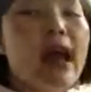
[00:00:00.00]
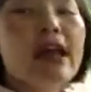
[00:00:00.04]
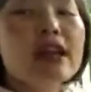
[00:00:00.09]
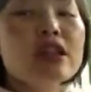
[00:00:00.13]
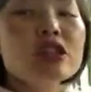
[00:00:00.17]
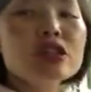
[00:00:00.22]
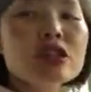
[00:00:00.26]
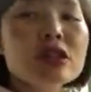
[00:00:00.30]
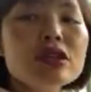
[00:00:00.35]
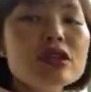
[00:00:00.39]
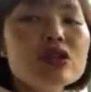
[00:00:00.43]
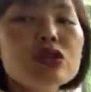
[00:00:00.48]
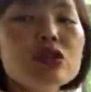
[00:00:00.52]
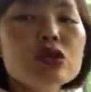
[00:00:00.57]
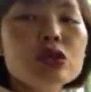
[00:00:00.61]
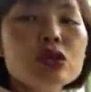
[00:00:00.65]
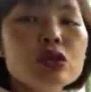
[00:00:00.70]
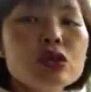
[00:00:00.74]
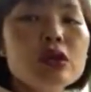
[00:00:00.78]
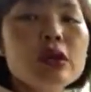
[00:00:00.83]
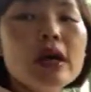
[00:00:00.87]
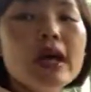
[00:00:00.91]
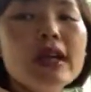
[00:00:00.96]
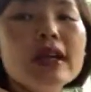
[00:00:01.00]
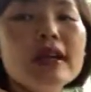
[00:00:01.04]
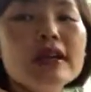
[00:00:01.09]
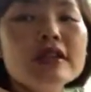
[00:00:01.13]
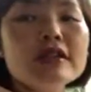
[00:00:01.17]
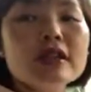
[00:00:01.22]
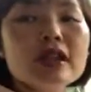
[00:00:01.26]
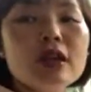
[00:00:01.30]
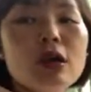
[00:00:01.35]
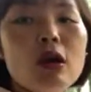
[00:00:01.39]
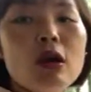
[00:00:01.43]
actions to do and
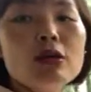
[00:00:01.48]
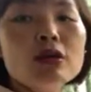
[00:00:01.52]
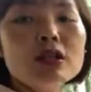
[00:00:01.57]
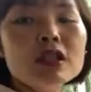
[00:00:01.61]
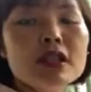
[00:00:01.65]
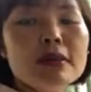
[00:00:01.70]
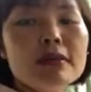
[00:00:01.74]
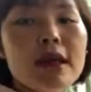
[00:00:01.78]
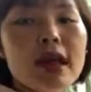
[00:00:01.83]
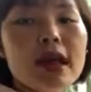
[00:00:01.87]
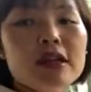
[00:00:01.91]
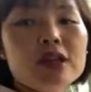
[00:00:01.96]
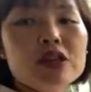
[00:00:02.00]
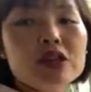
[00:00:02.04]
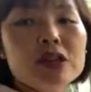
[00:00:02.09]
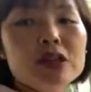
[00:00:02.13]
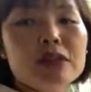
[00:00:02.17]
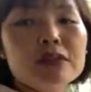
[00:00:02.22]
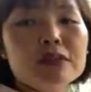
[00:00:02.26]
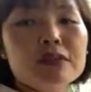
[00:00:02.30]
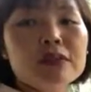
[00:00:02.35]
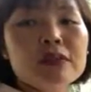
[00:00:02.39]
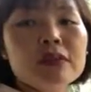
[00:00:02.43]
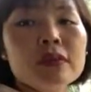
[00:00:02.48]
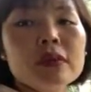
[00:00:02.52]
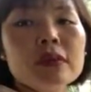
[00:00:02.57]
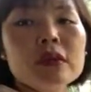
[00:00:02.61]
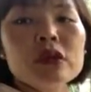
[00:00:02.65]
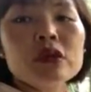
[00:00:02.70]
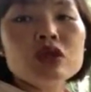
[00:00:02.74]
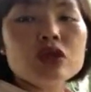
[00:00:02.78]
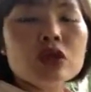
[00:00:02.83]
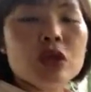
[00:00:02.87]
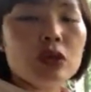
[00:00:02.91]
there's a long-term action.
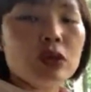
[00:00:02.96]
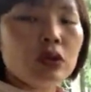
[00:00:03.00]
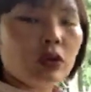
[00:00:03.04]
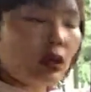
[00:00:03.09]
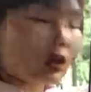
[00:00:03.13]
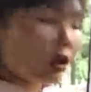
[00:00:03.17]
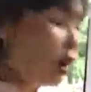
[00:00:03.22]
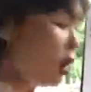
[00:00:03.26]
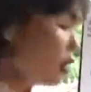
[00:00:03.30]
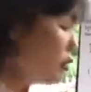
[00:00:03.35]
So